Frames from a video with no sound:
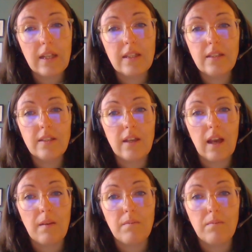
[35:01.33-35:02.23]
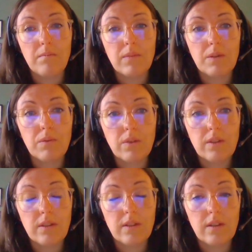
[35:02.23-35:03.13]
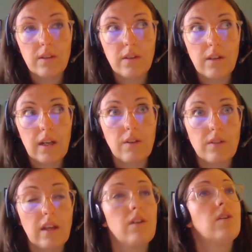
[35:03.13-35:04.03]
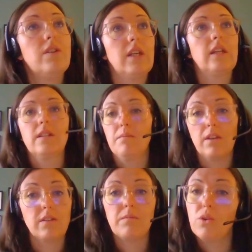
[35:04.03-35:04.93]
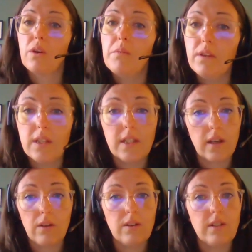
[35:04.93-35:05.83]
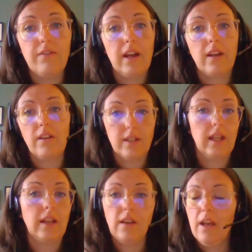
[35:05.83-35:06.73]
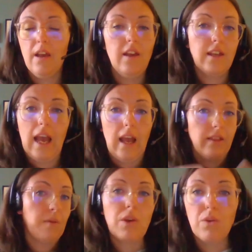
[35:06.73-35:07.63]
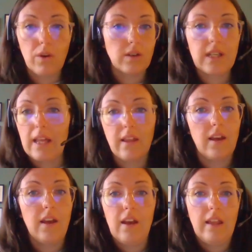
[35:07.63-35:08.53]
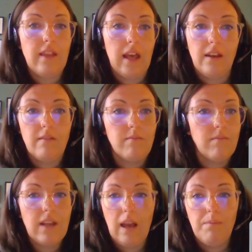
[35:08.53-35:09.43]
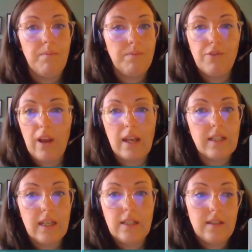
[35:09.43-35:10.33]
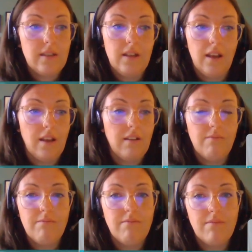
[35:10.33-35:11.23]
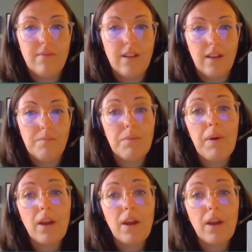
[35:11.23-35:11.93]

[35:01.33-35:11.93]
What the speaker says: lens towards clinical psychology and some of those more community psychology values. And then we all got together and then created the